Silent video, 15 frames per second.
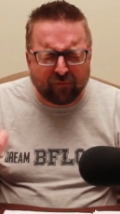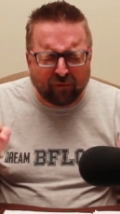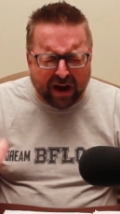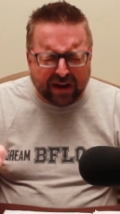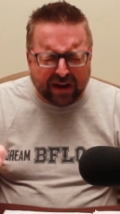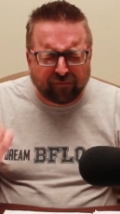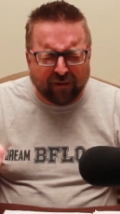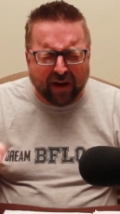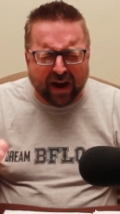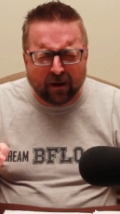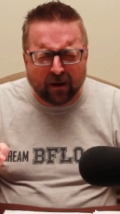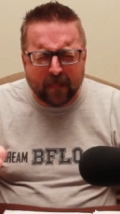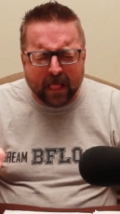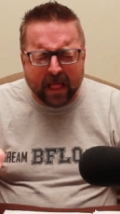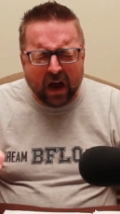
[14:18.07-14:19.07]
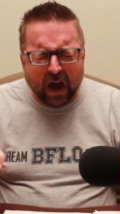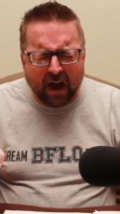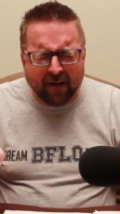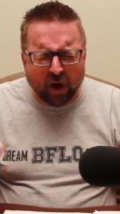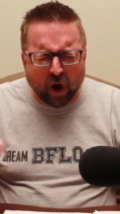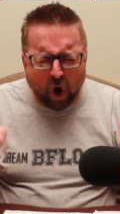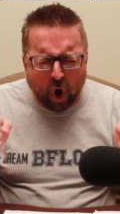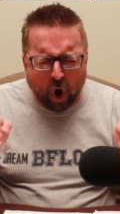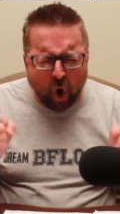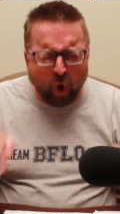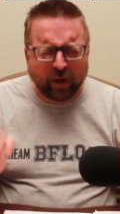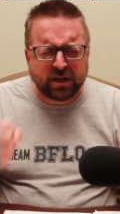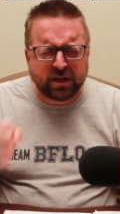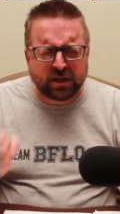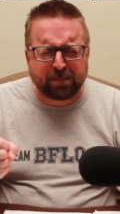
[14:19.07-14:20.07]
with a fresh fire of the
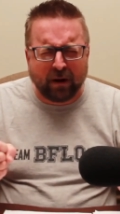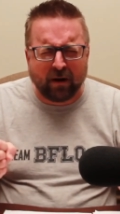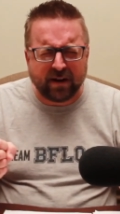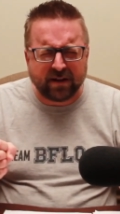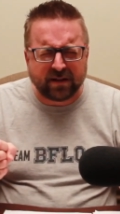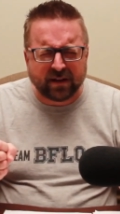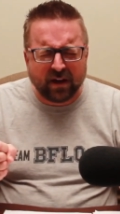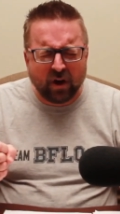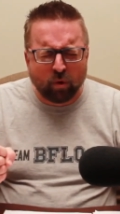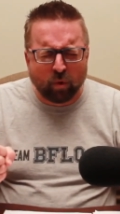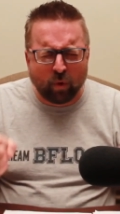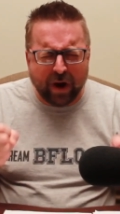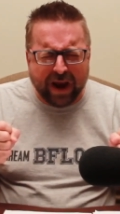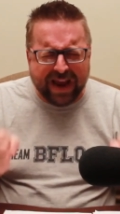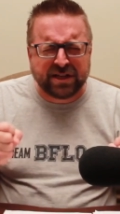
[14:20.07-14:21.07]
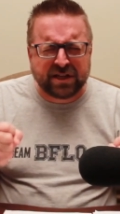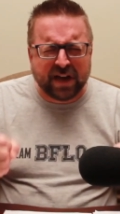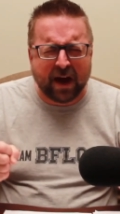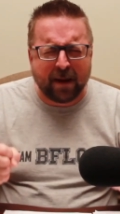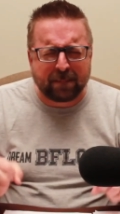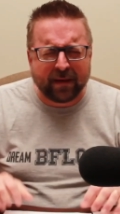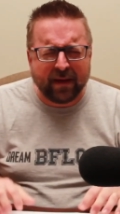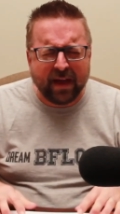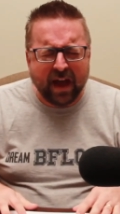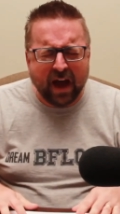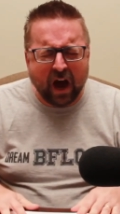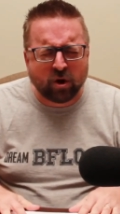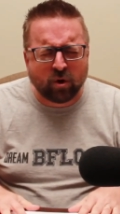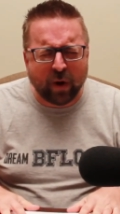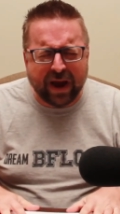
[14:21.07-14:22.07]
Holy Spirit raise
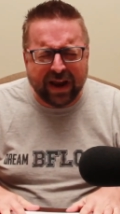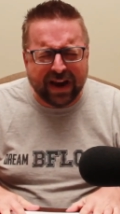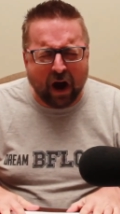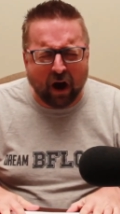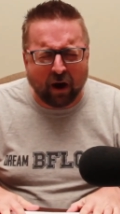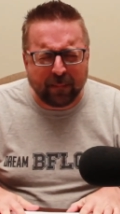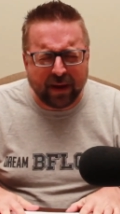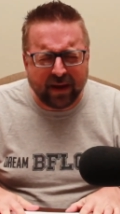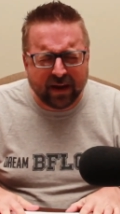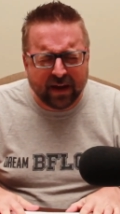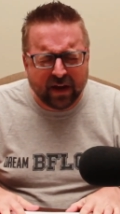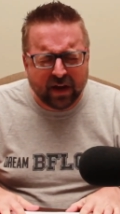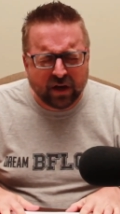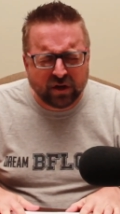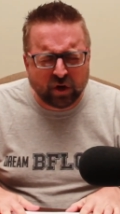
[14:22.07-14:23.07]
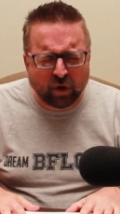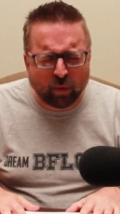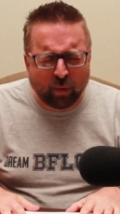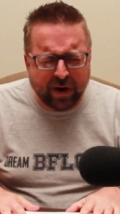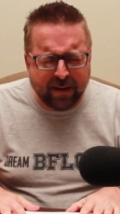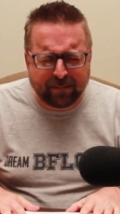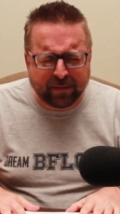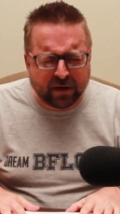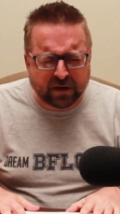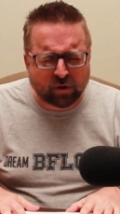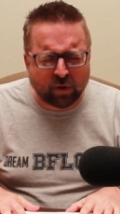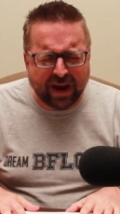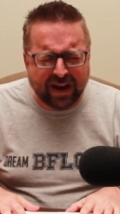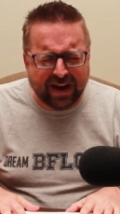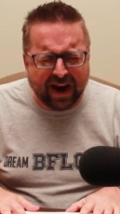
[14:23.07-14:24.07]
up a great army to
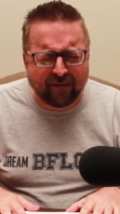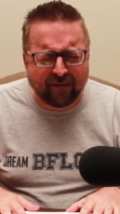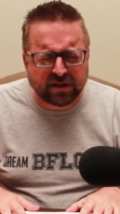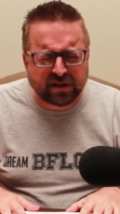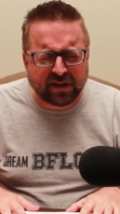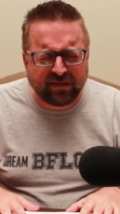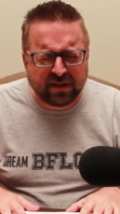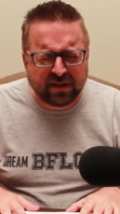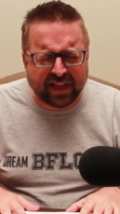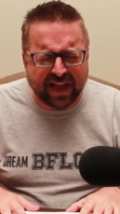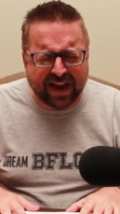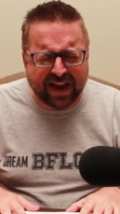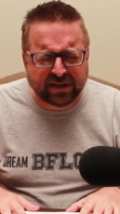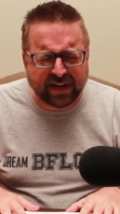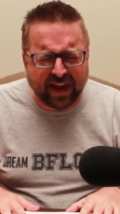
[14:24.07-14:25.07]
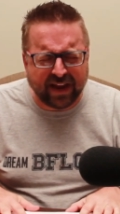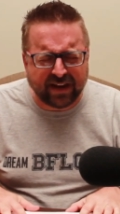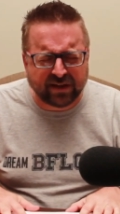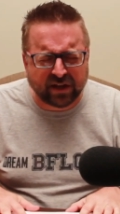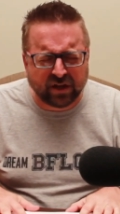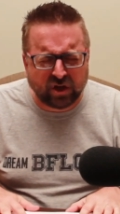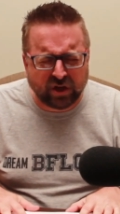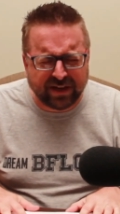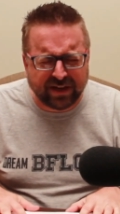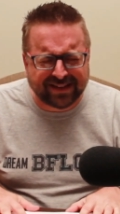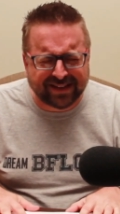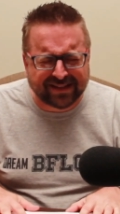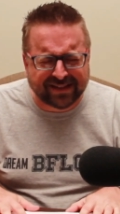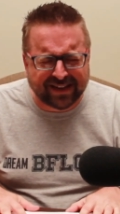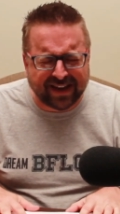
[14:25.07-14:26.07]
reap this great harvest in these last days. In
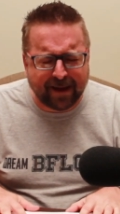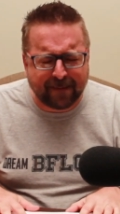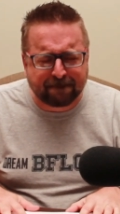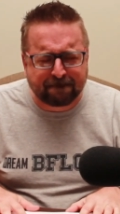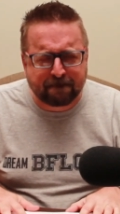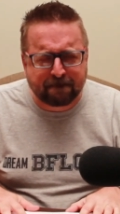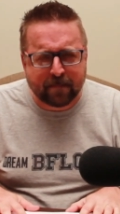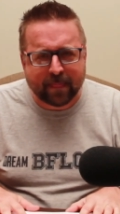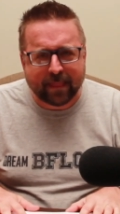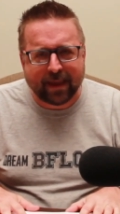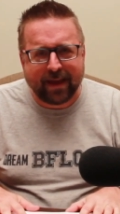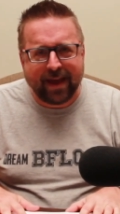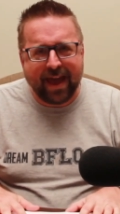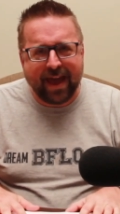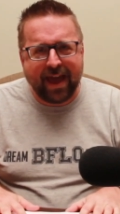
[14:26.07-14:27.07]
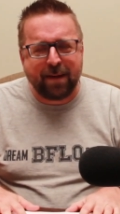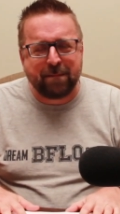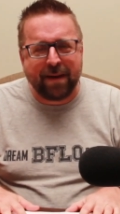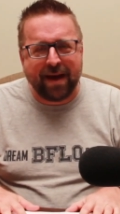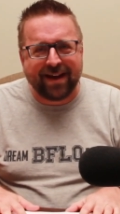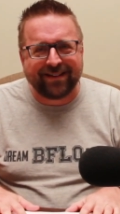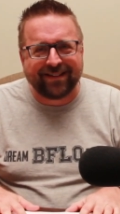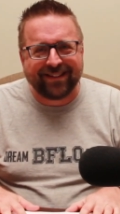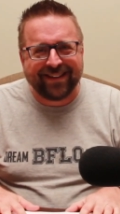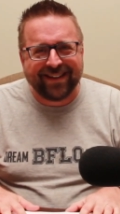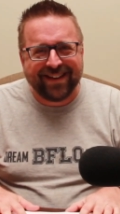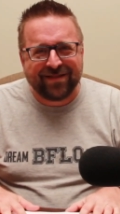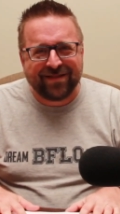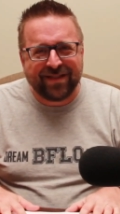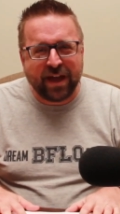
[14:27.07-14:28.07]
Jesus' name,
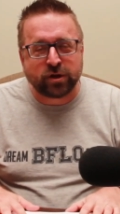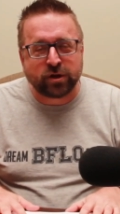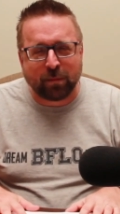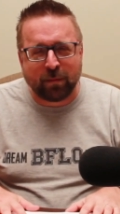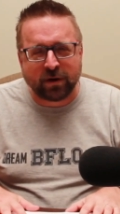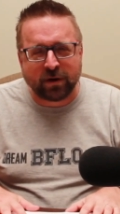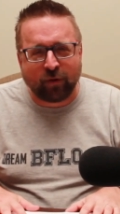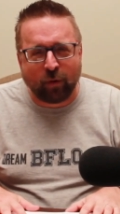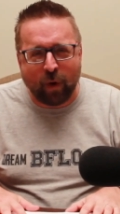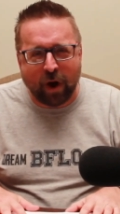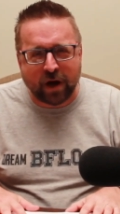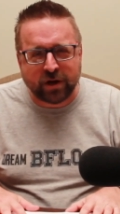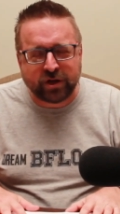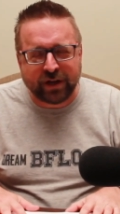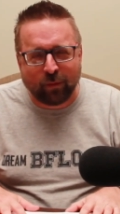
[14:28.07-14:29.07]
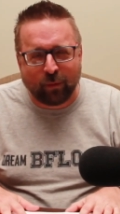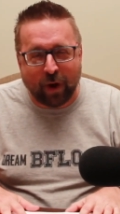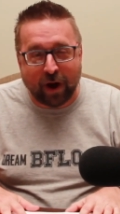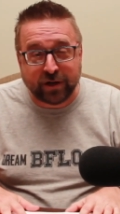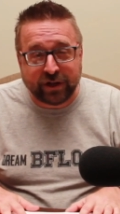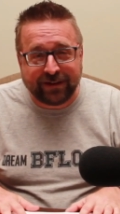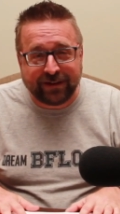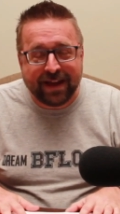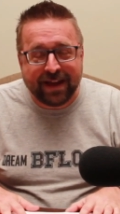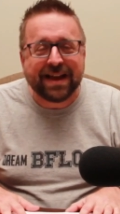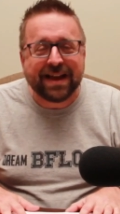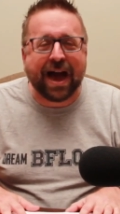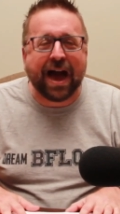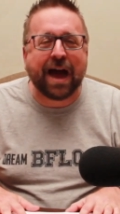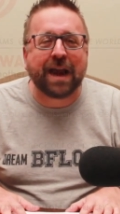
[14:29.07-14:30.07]
amen. Thank you so much for watching.